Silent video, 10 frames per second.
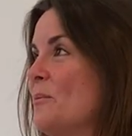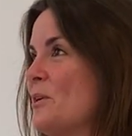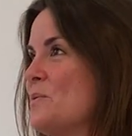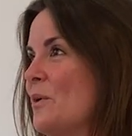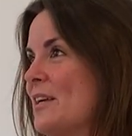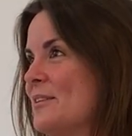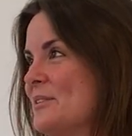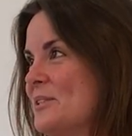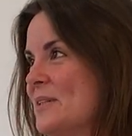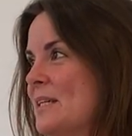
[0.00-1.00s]
much work that
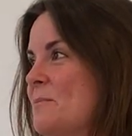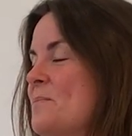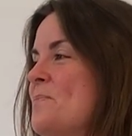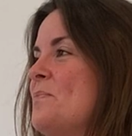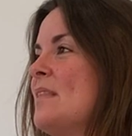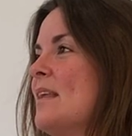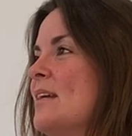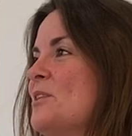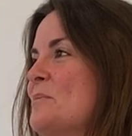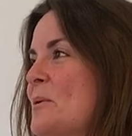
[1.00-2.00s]
we're doing
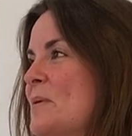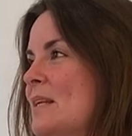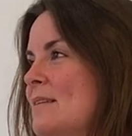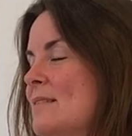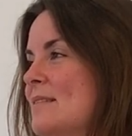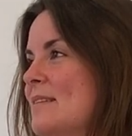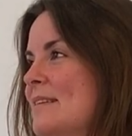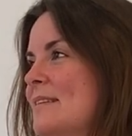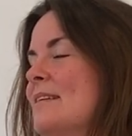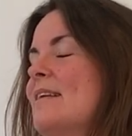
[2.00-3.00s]
at the moment
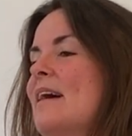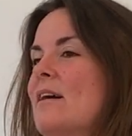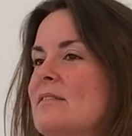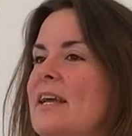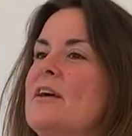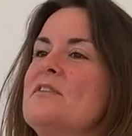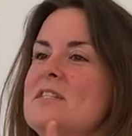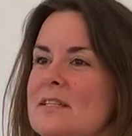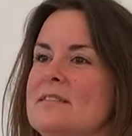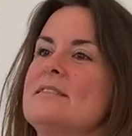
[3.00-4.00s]
in healthcare and the
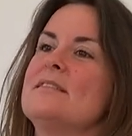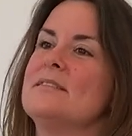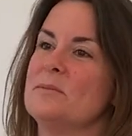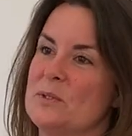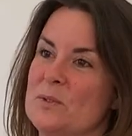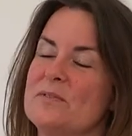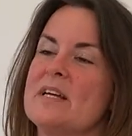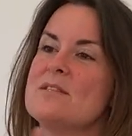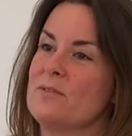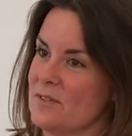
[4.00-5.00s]
justice system and all of
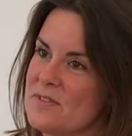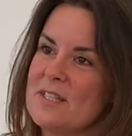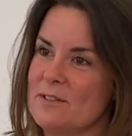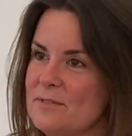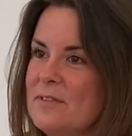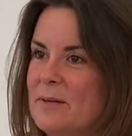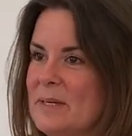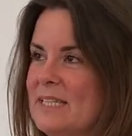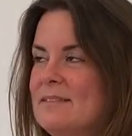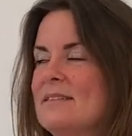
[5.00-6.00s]
that sort of stuff. I
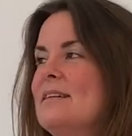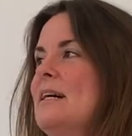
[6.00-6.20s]
mean,